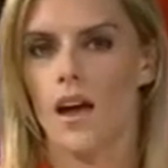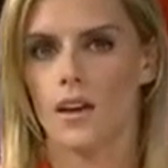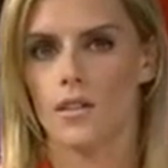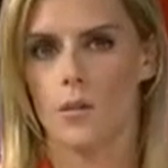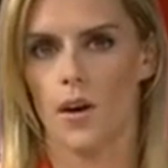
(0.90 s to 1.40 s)

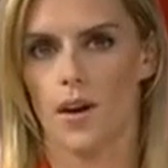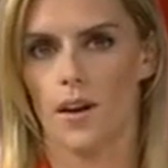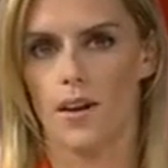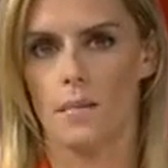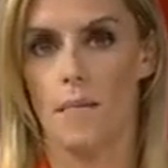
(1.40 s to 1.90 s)
Elsewhere,
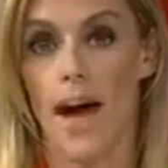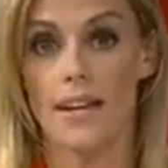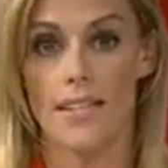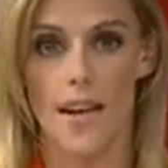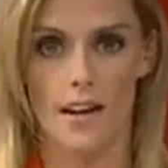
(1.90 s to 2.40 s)
in
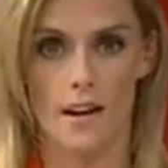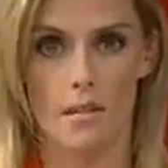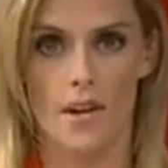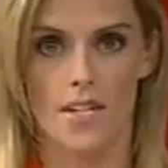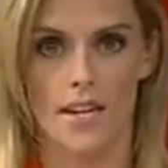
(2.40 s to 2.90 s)
Baghdad
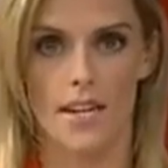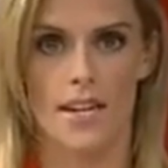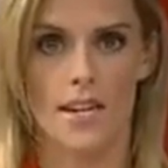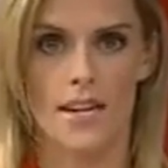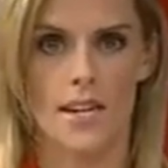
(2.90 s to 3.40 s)
on
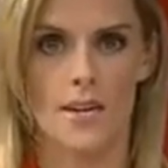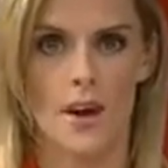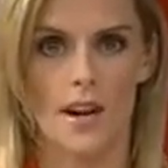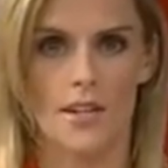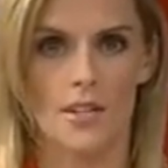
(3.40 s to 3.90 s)
Monday,
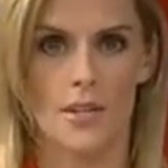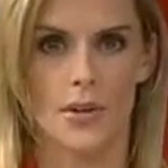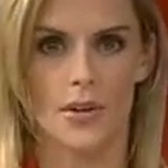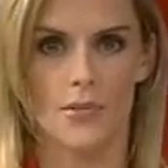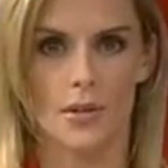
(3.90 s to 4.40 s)
Iraqi
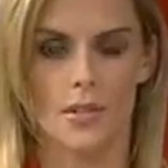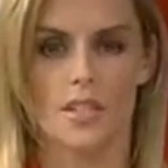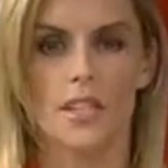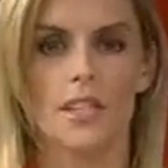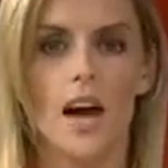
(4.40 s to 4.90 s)
security
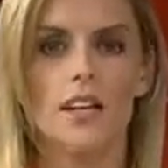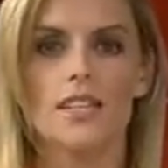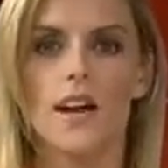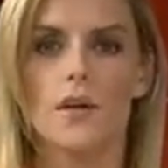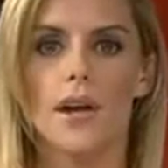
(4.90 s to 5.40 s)
forces locked
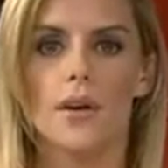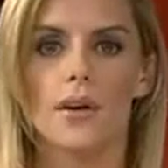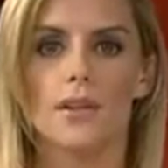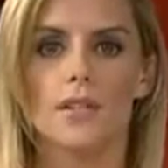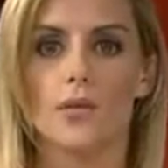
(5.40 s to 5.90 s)
down
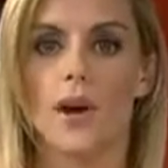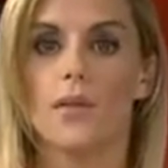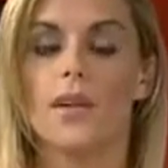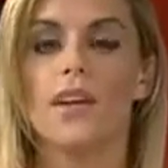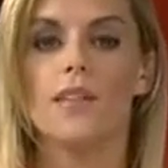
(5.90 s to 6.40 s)
areas
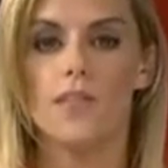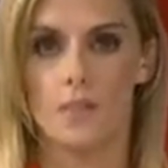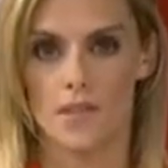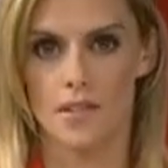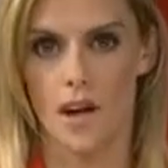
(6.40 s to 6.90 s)
around the
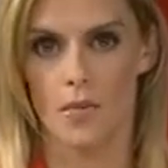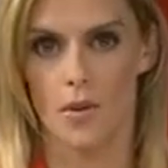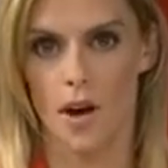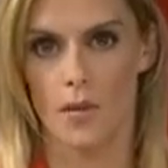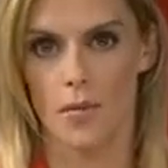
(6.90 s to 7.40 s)
infamous Abu
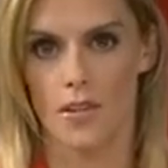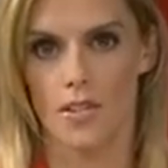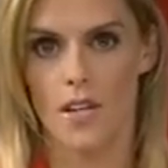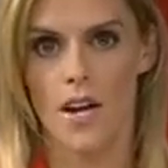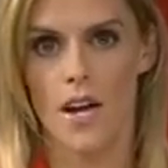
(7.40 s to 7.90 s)
Ghraib
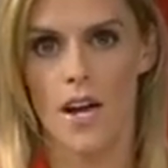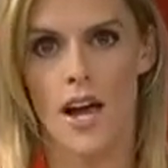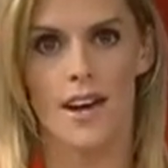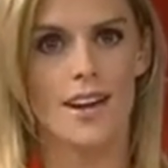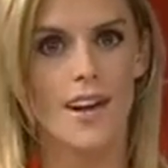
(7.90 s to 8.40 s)
prison
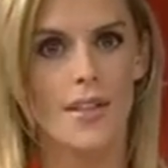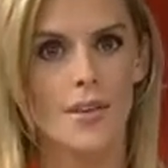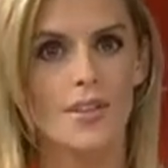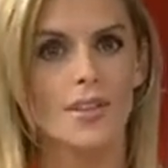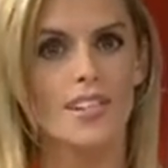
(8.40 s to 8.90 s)
and
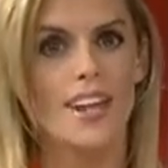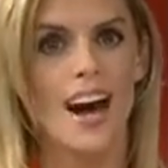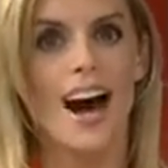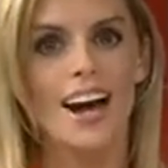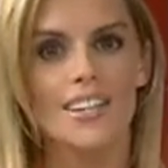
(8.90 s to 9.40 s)
another
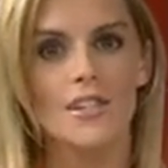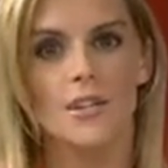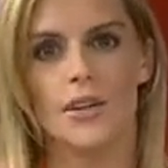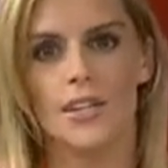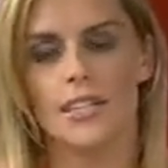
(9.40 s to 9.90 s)

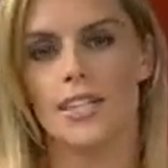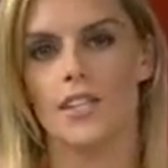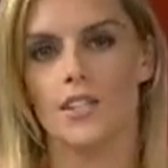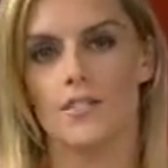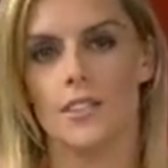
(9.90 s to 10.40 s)
high-security
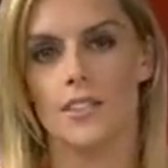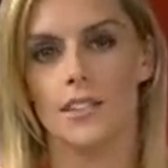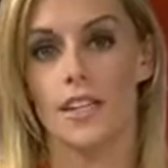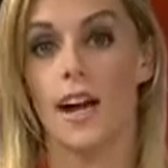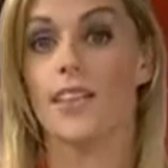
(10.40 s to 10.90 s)
detention
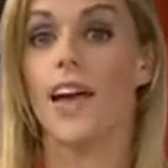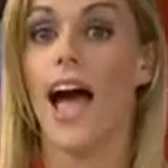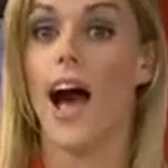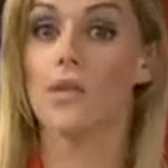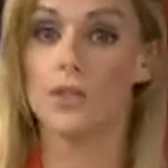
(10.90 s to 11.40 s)
facility on the
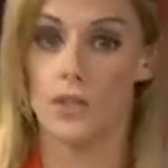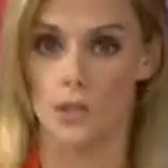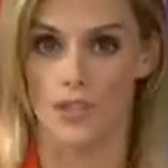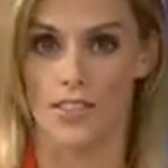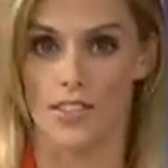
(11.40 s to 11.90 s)

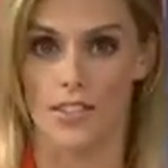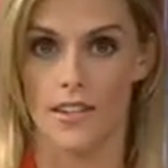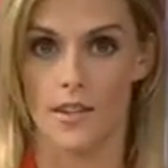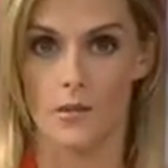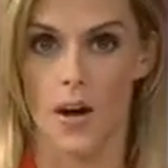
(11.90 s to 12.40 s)
outskirts of the
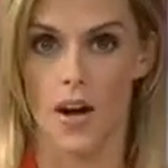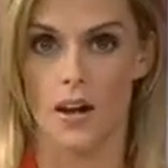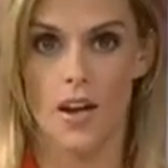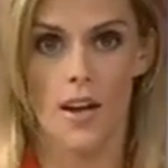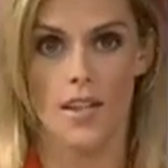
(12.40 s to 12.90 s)
city as well.
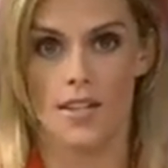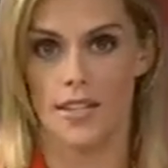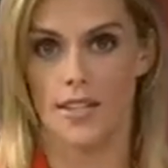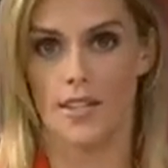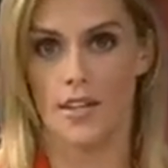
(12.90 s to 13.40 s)
They
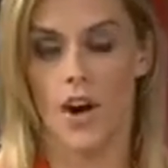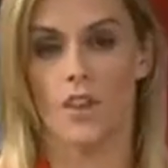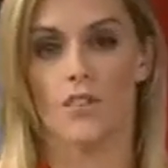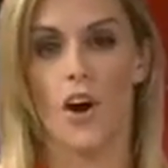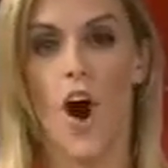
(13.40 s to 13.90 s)
did this to
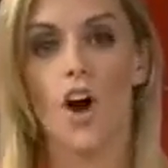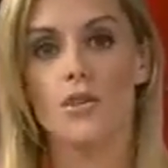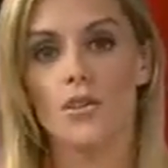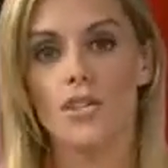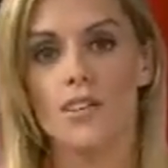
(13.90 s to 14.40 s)
hunt for
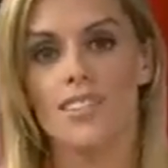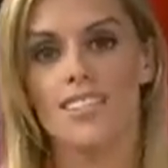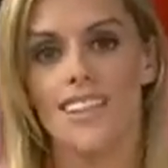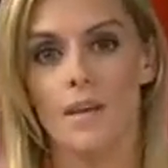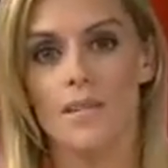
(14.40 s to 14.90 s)
hundreds of
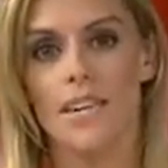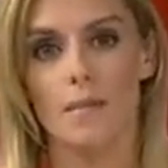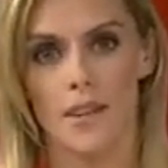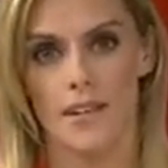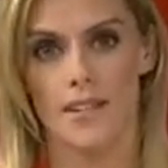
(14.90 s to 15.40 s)
escaped
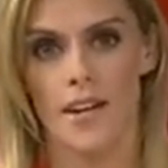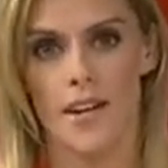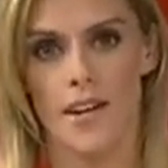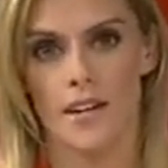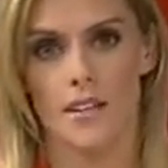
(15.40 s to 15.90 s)
inmates,
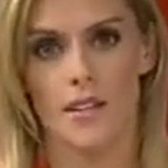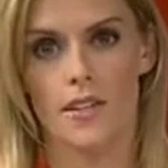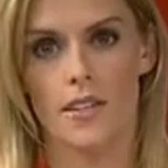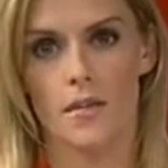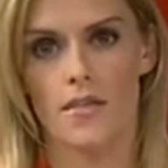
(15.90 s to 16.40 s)
including
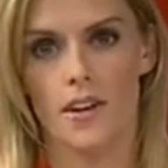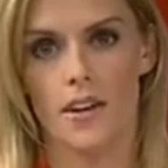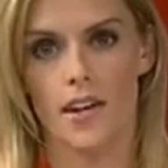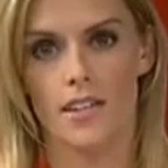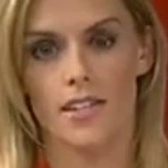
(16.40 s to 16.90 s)
some of
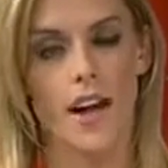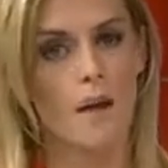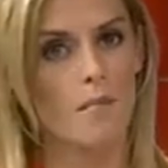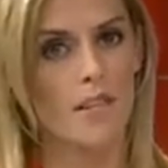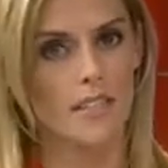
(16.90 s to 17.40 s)
al-Qaeda's
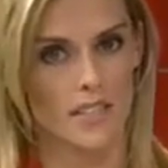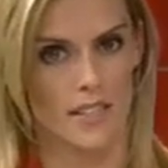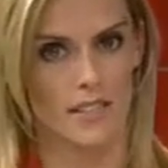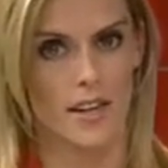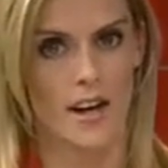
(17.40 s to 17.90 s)
top
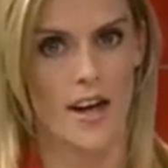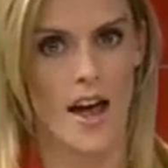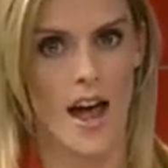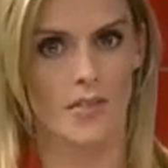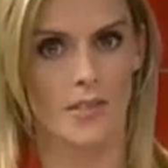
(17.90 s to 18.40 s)
militants,
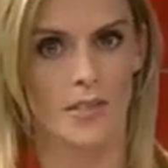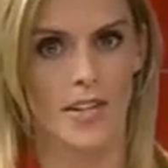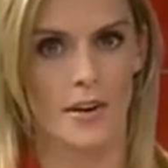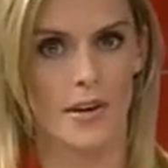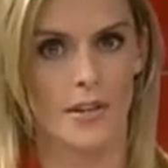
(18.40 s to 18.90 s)
after a
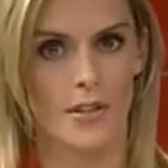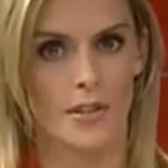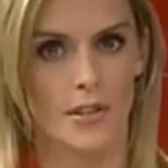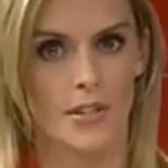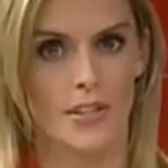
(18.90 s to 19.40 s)
daring
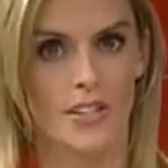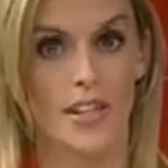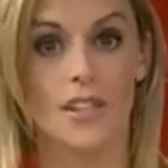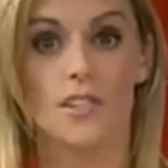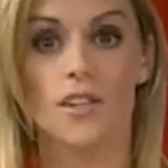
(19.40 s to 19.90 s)
insurgent
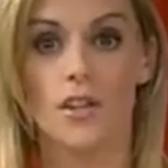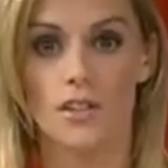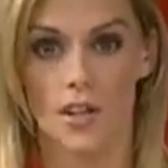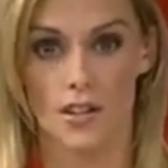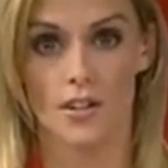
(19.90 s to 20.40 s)
assault
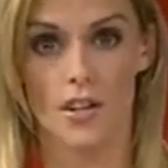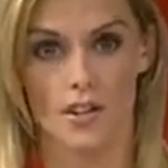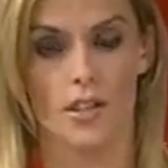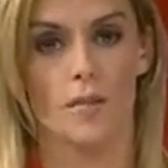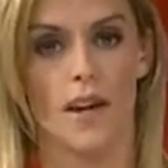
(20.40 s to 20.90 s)

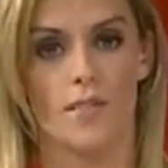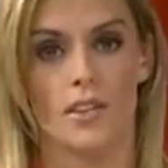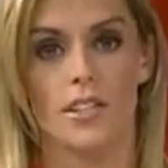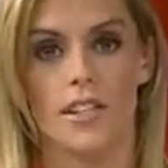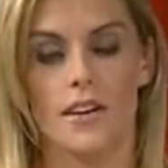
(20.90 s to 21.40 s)

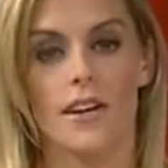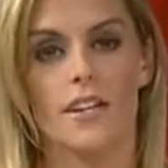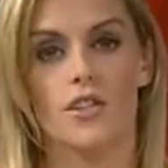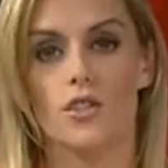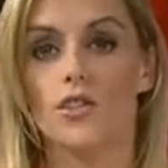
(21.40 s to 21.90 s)

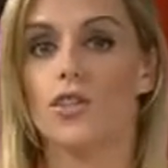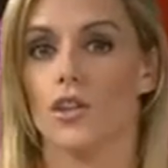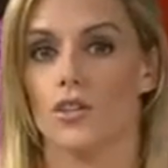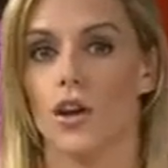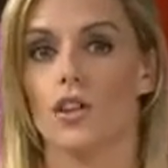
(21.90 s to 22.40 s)

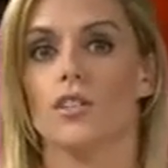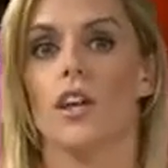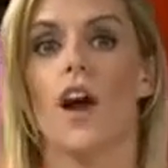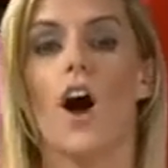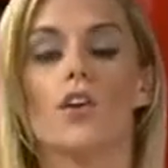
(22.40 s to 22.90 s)

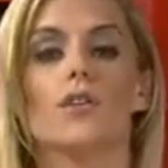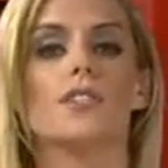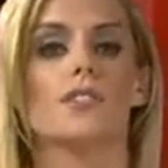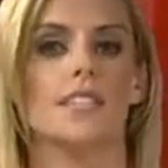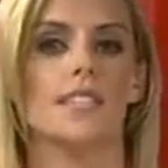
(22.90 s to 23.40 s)
set hundreds
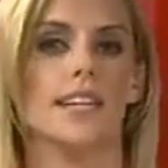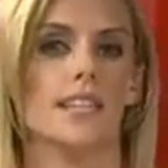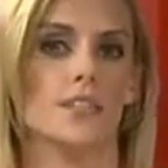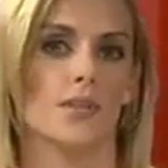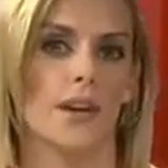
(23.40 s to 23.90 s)
of
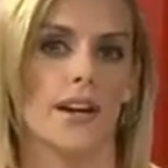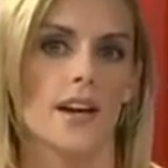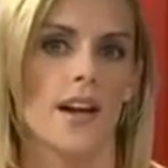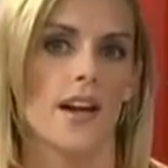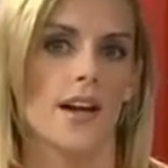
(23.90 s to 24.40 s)
detainees free.
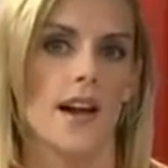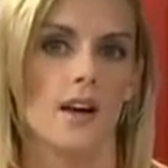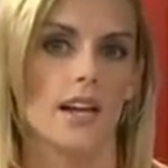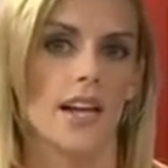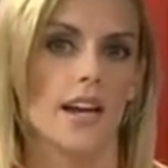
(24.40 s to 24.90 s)
Now,
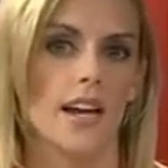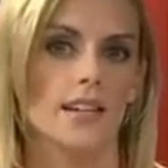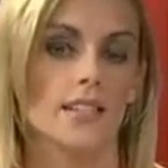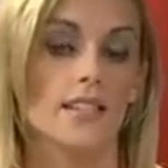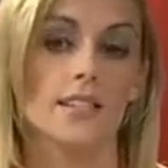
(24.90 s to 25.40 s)
al-Qaeda
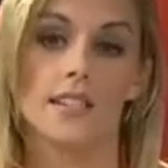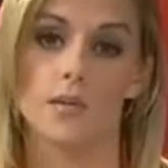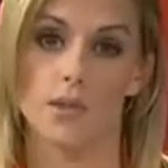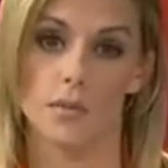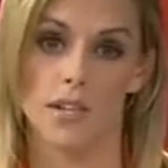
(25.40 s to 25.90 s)
has since
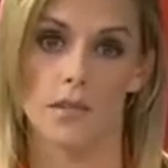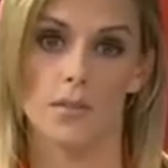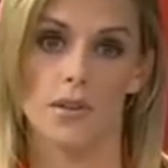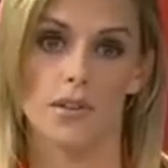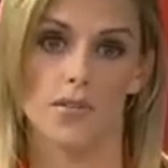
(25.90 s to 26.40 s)
claimed
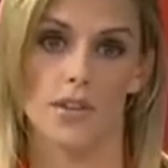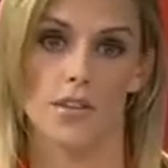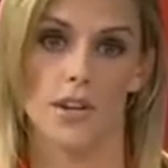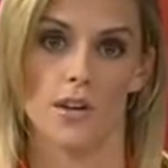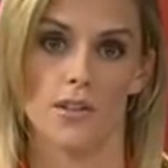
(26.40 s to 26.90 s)
responsibility for the
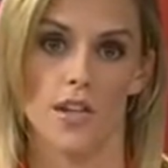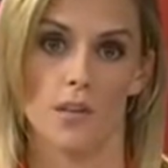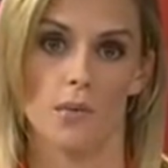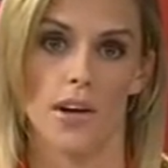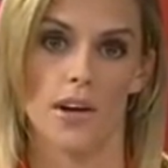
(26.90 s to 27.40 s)

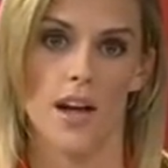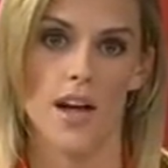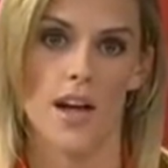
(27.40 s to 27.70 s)
jailbreak.